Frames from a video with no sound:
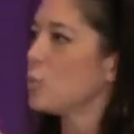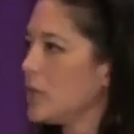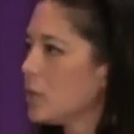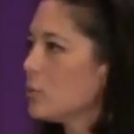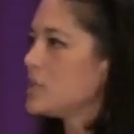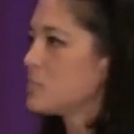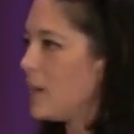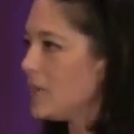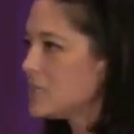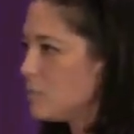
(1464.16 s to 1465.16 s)
we are
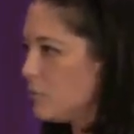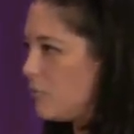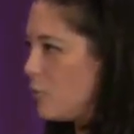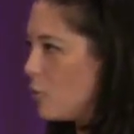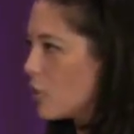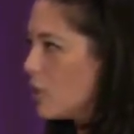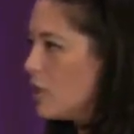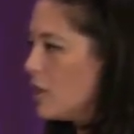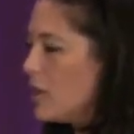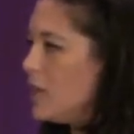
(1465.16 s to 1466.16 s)
responsible for,
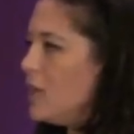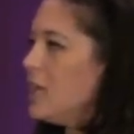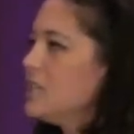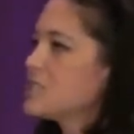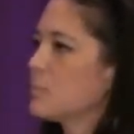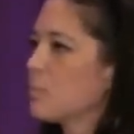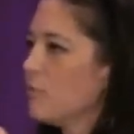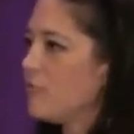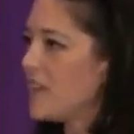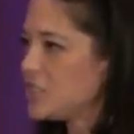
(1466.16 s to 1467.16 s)
is the
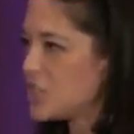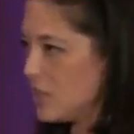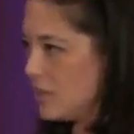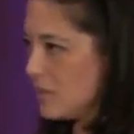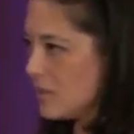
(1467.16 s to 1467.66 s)
prevention.